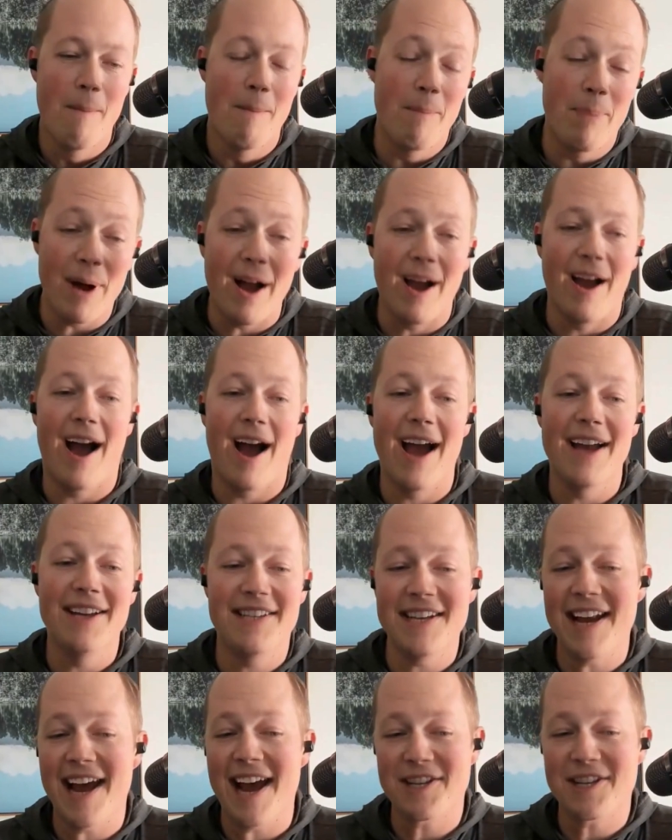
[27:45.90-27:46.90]
But I
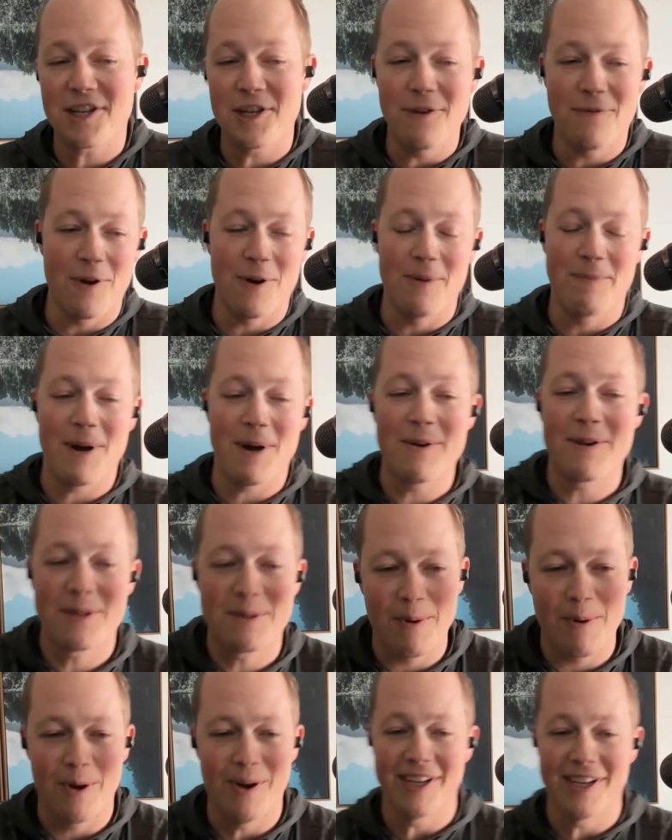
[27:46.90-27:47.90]
did ask you for a bonus
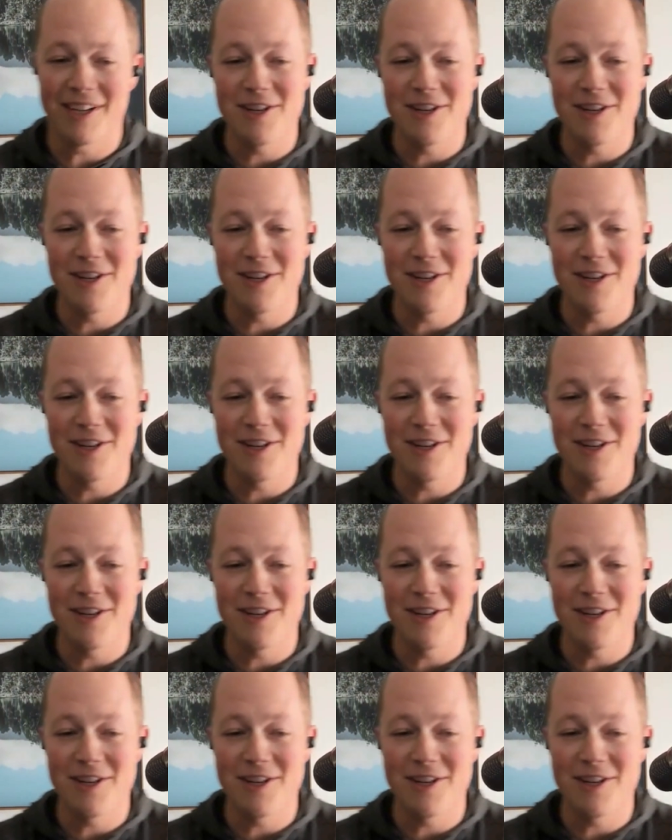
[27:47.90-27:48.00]
point.